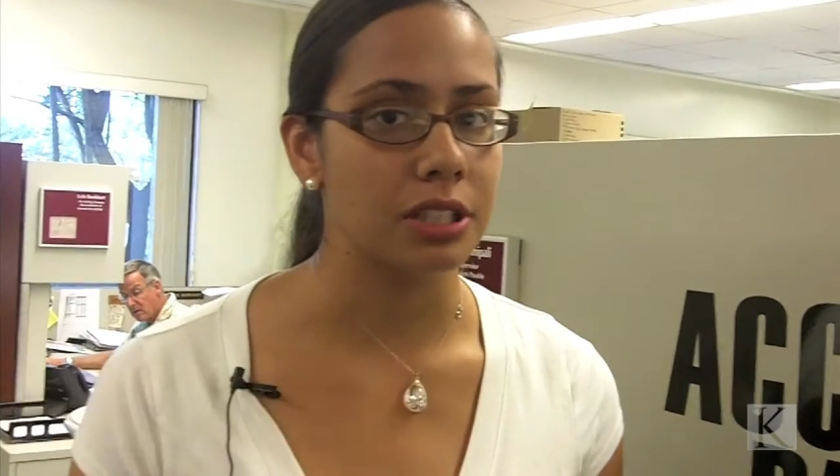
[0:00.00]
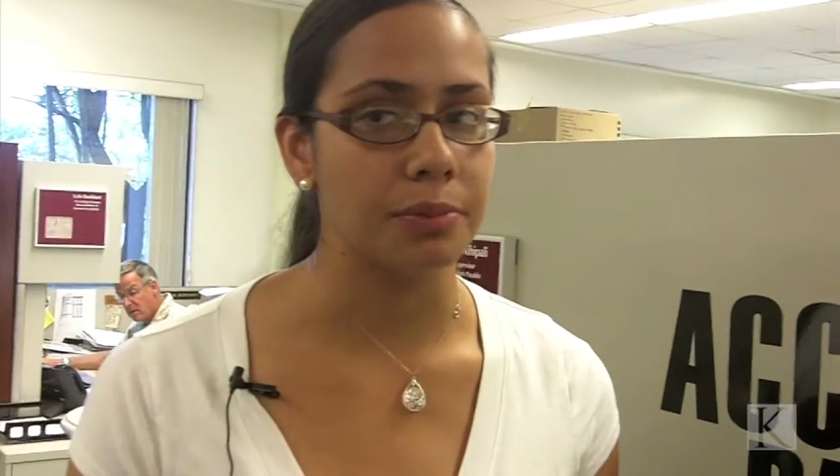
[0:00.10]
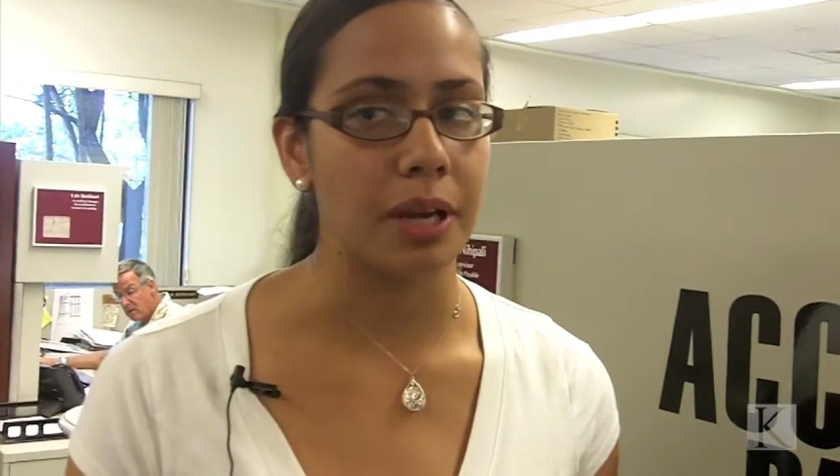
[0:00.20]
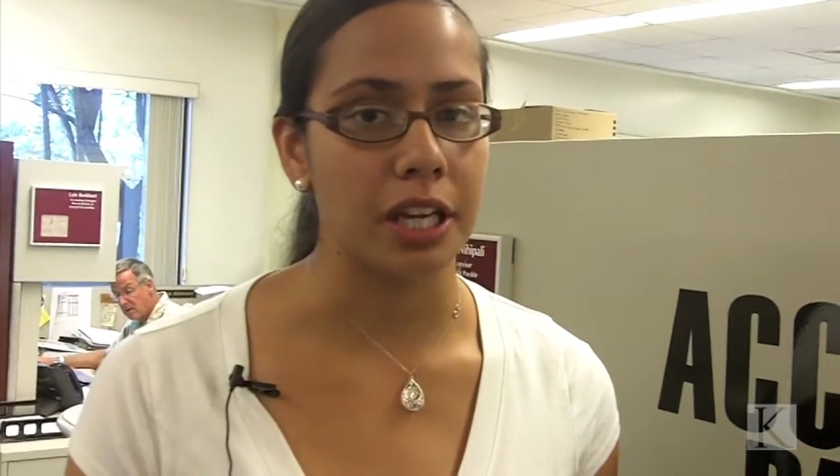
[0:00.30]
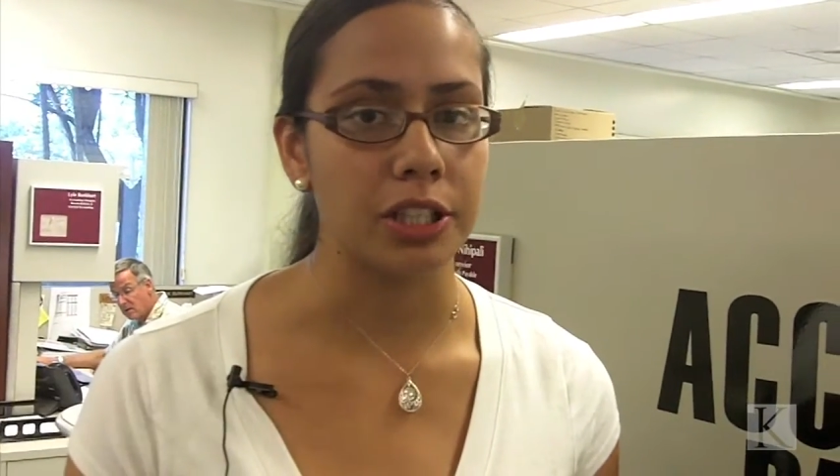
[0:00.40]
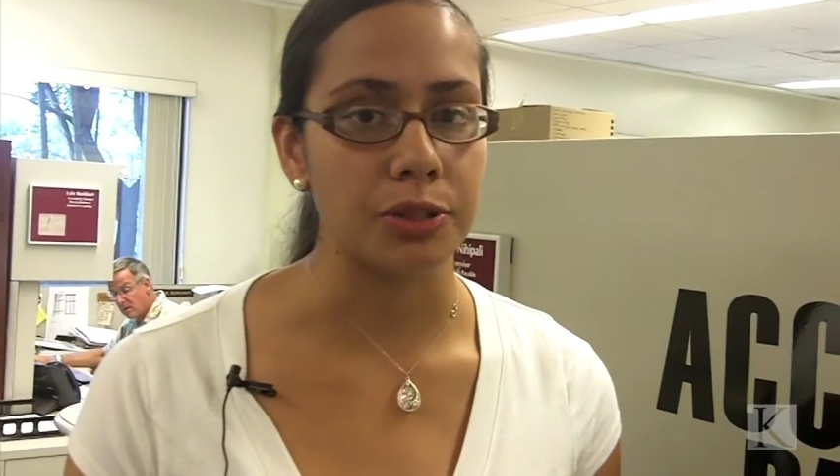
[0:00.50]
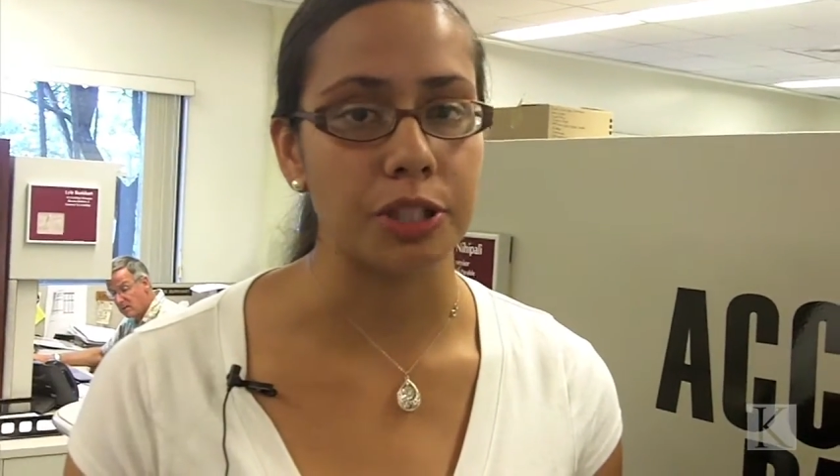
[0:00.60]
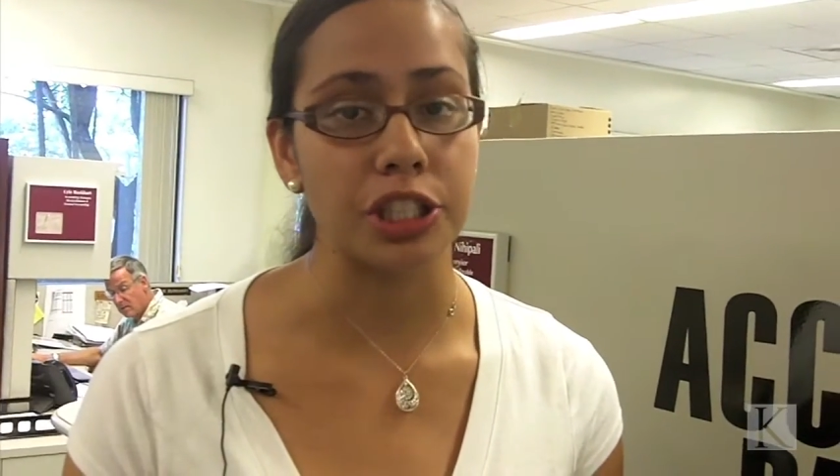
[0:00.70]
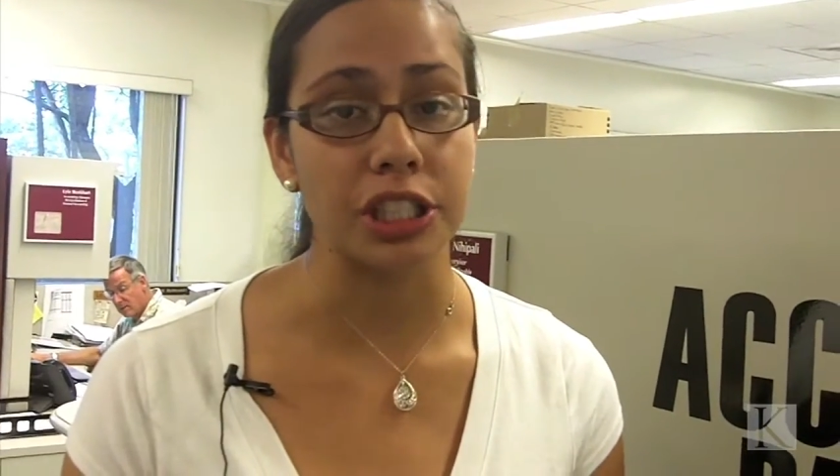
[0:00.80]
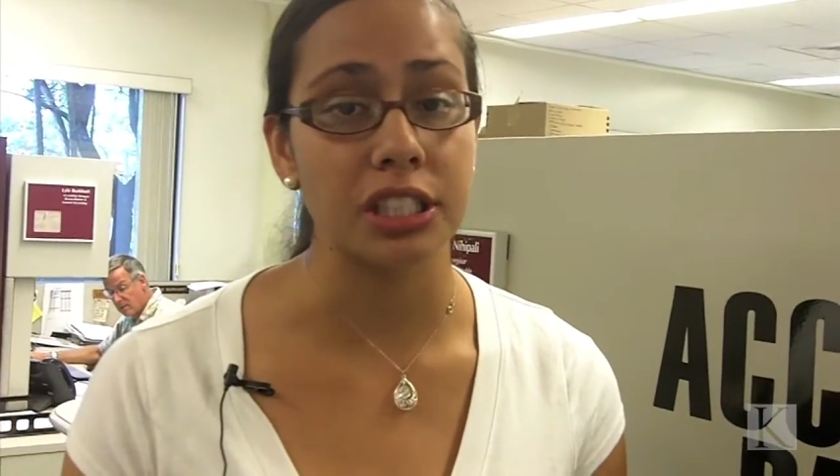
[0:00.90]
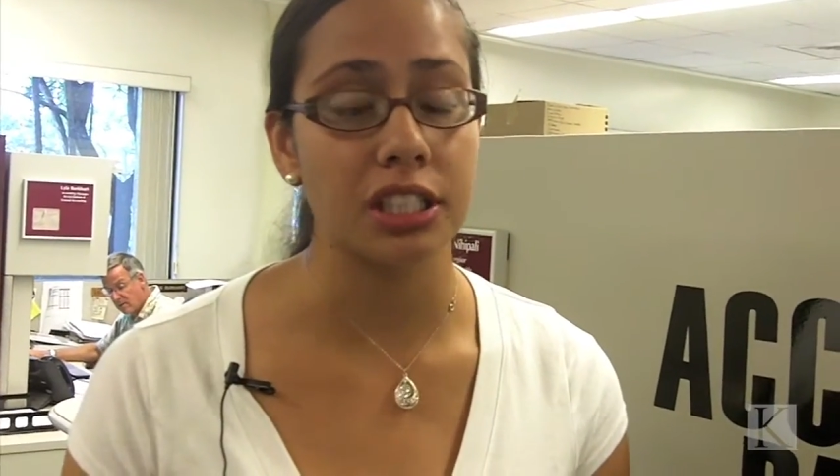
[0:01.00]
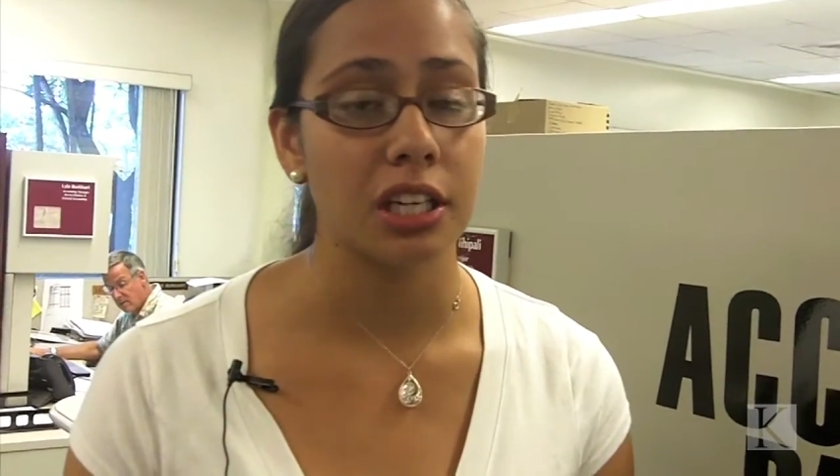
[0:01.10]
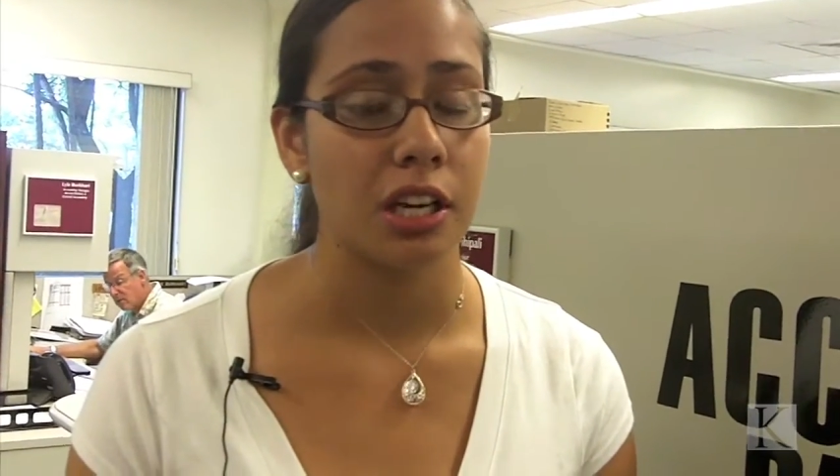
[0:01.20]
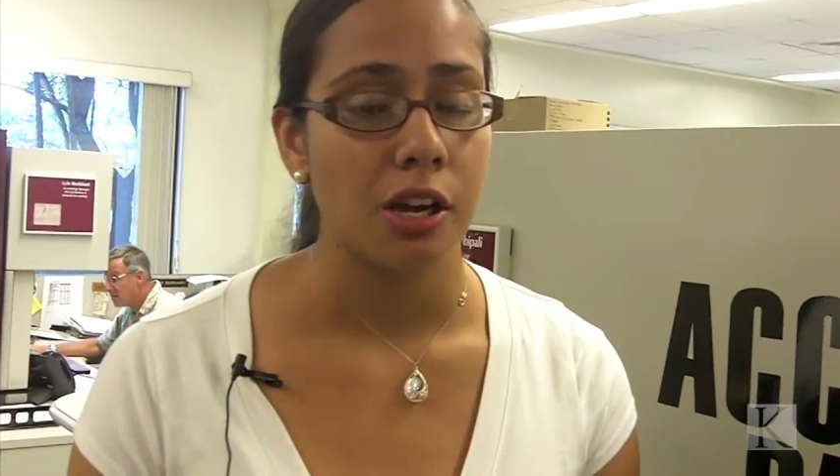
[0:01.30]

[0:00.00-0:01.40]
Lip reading: in paying tuition,